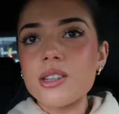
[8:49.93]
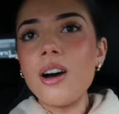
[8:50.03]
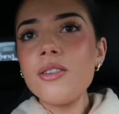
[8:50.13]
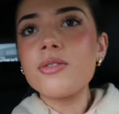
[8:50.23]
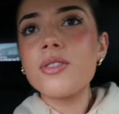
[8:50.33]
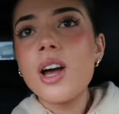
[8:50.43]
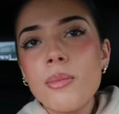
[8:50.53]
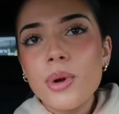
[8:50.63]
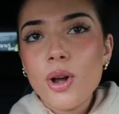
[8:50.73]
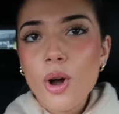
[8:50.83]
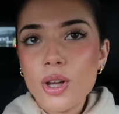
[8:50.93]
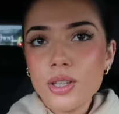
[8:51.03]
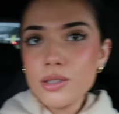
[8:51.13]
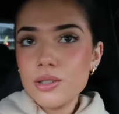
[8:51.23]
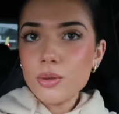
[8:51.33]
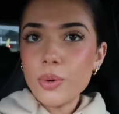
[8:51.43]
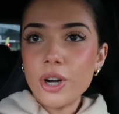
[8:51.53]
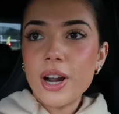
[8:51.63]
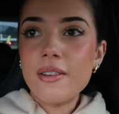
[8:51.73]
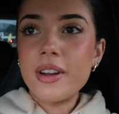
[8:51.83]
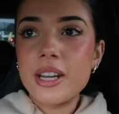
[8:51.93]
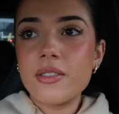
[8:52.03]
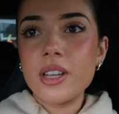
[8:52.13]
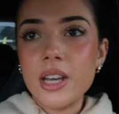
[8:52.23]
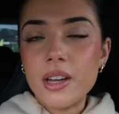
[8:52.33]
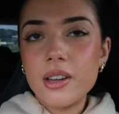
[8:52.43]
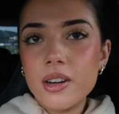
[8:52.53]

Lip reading: stuff, because we don't have any of it yet.